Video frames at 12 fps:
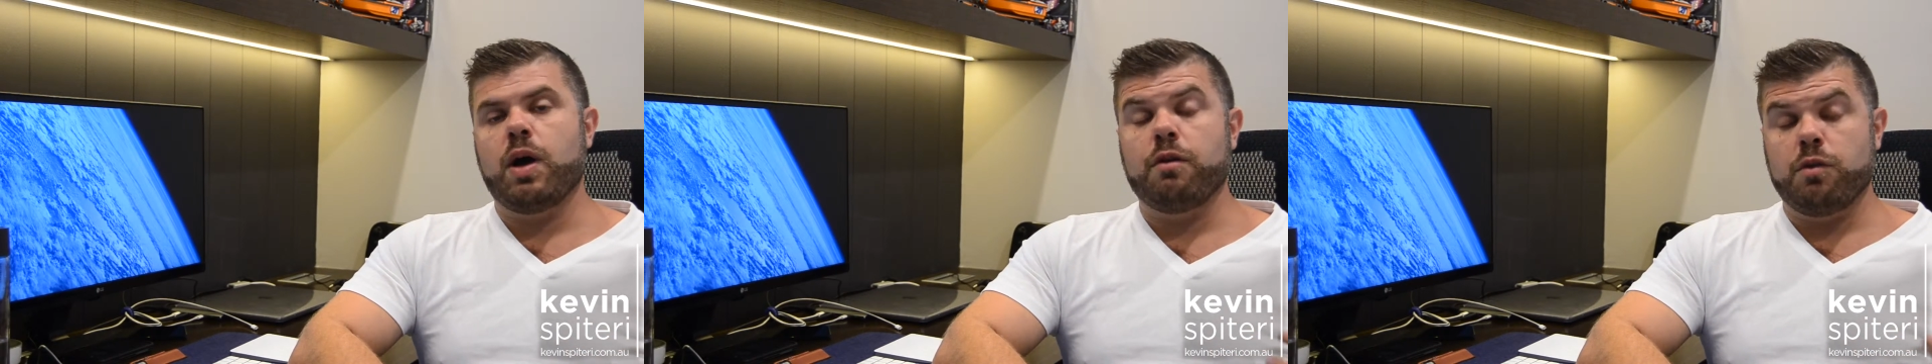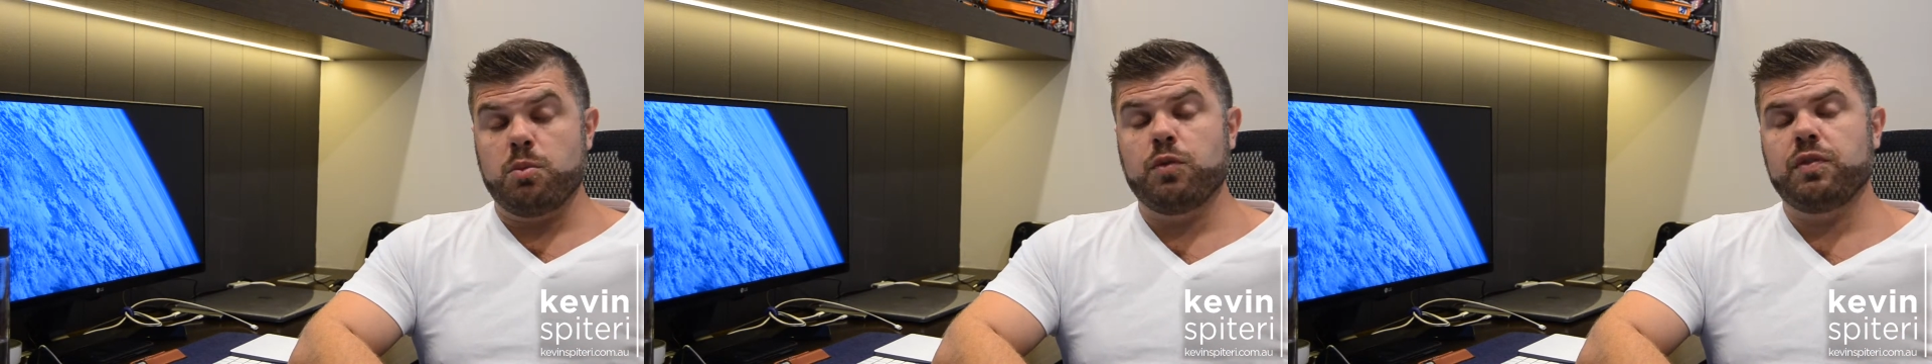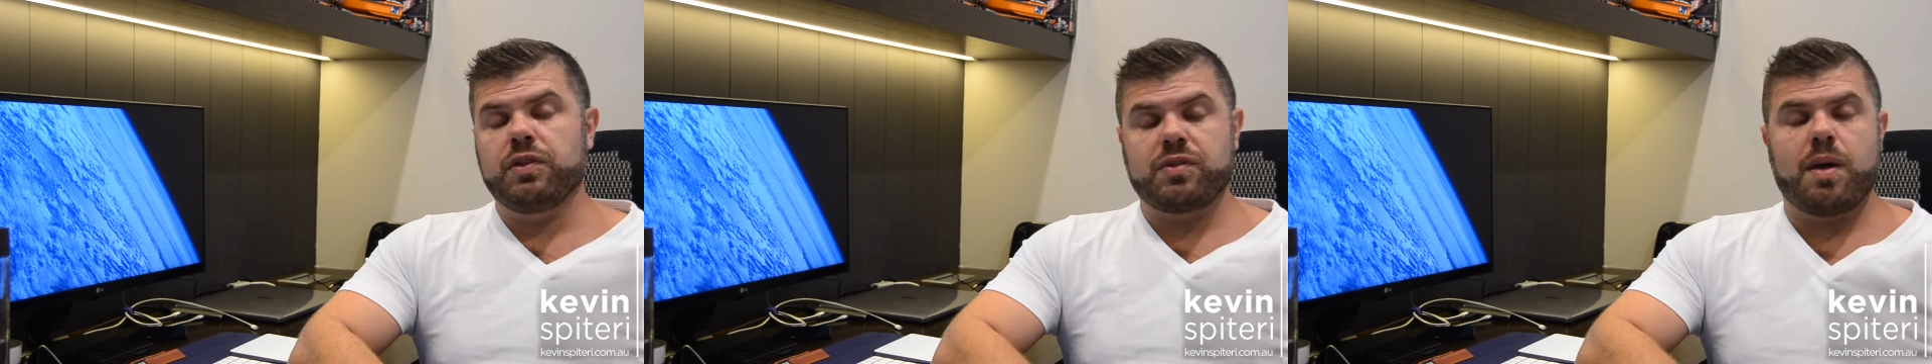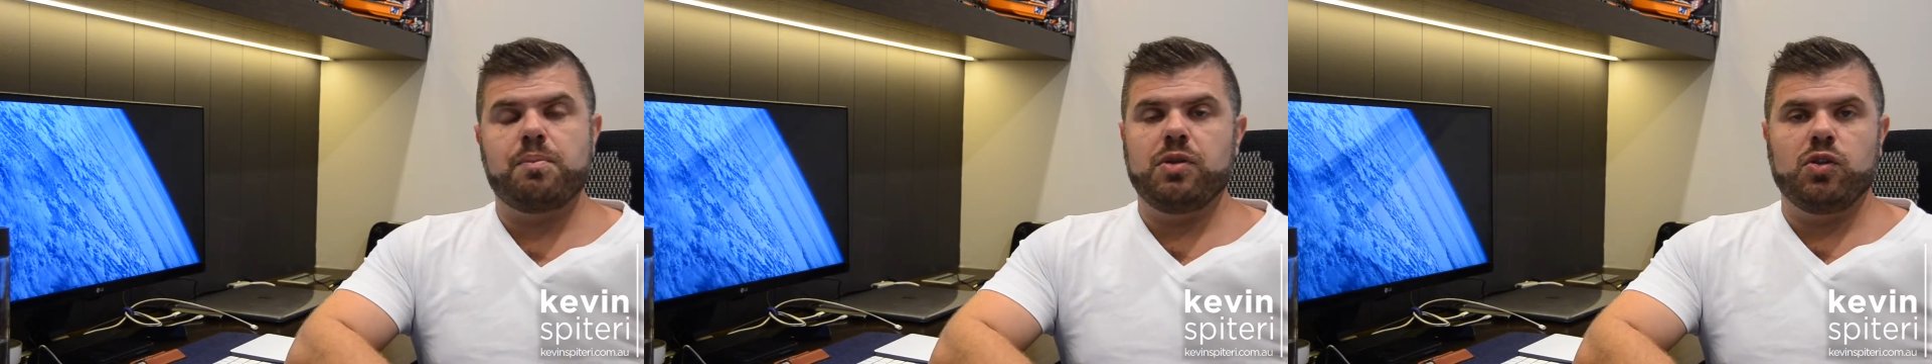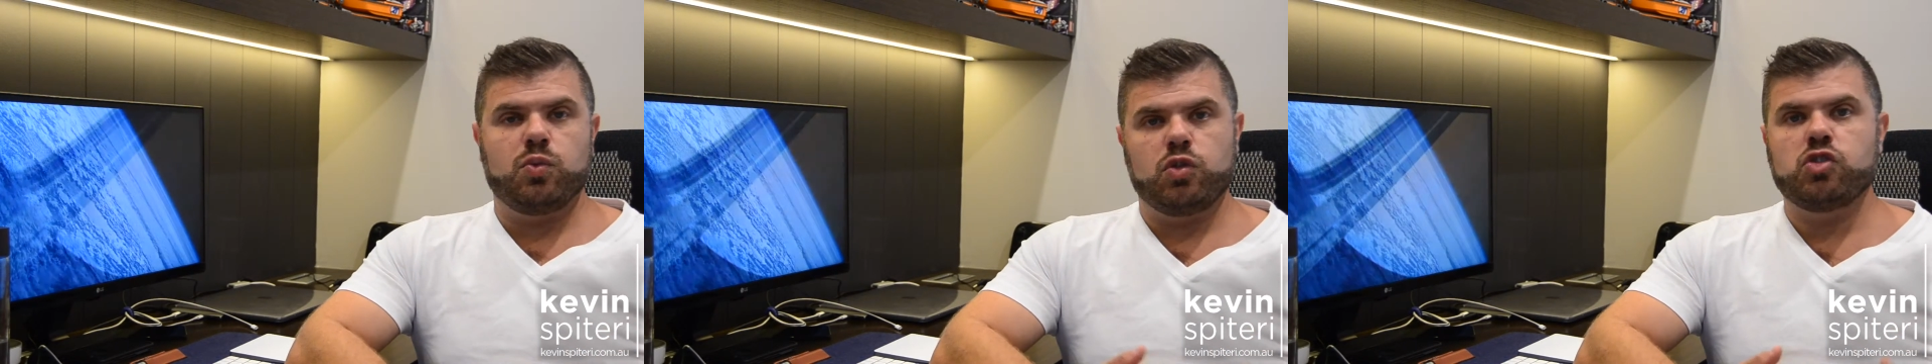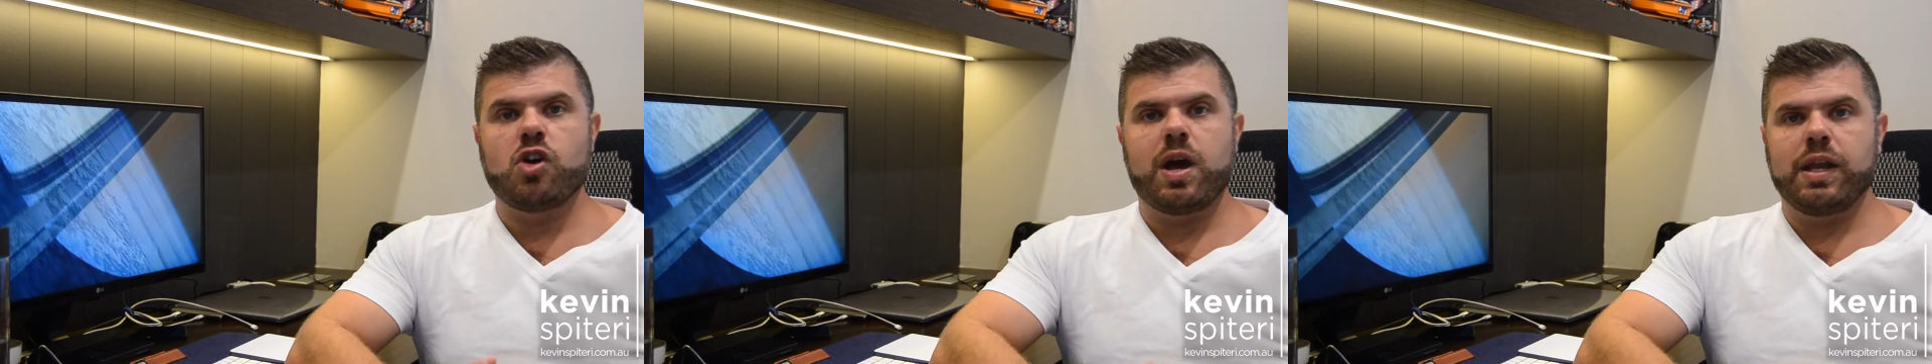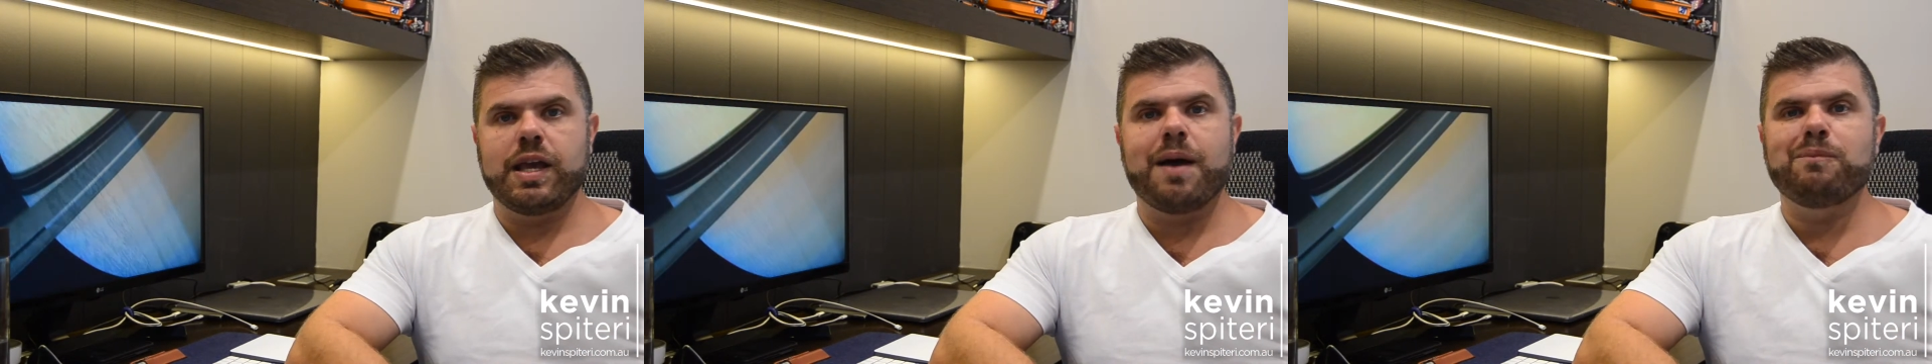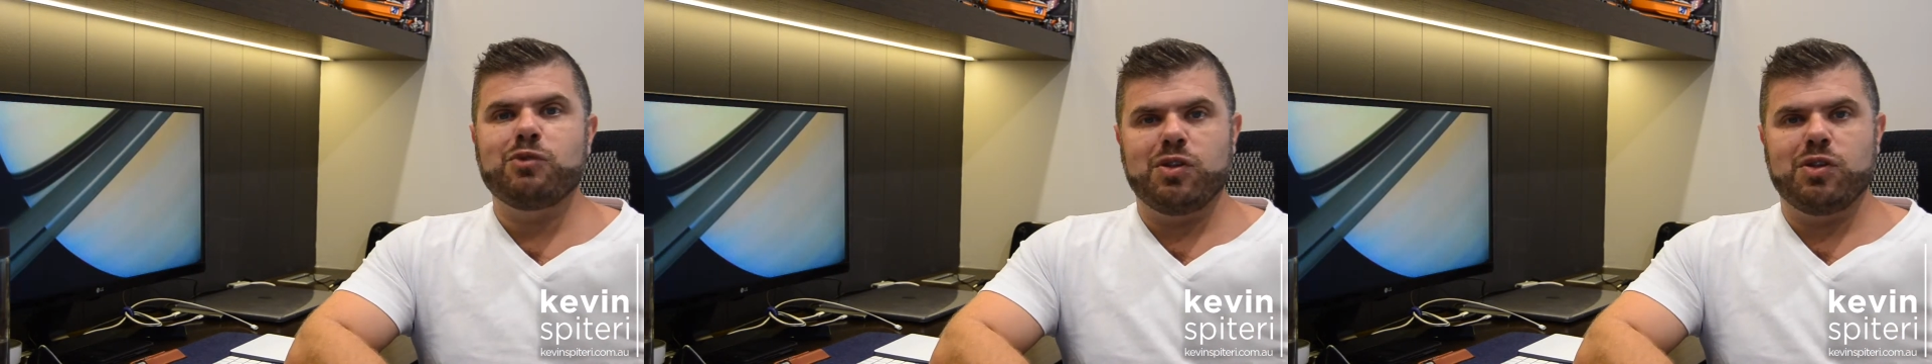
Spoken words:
removalist companies, were signing up